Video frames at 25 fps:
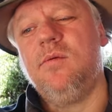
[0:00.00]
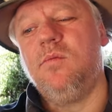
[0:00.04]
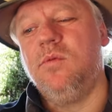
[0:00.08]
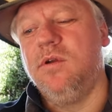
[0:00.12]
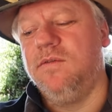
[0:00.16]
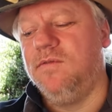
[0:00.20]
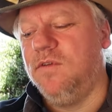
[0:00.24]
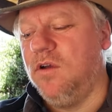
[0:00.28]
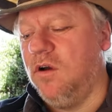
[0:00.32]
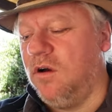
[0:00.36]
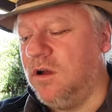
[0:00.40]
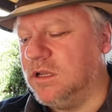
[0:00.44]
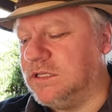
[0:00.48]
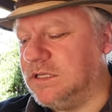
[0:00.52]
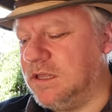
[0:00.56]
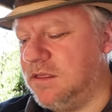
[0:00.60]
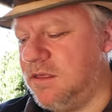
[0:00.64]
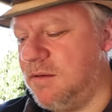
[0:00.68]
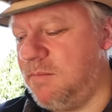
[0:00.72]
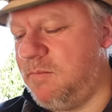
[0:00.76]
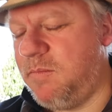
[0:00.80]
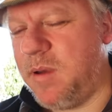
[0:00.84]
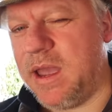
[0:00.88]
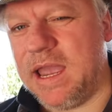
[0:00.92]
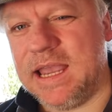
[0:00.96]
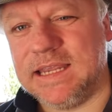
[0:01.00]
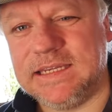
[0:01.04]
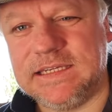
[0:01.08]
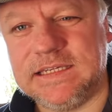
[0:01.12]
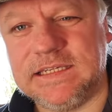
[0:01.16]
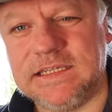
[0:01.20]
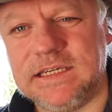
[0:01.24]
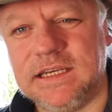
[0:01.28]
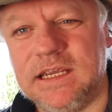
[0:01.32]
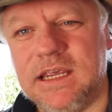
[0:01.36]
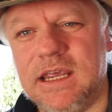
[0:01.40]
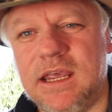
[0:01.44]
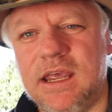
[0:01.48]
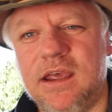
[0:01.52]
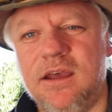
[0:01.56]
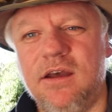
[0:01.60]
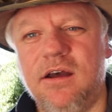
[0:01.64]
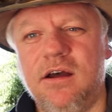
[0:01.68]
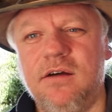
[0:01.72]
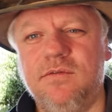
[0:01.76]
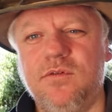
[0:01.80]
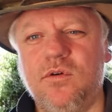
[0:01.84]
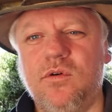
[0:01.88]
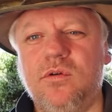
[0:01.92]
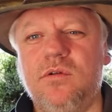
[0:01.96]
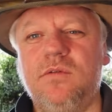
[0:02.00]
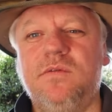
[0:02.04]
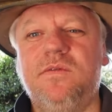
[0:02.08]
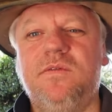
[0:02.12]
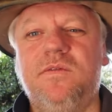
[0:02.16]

we've got the best of all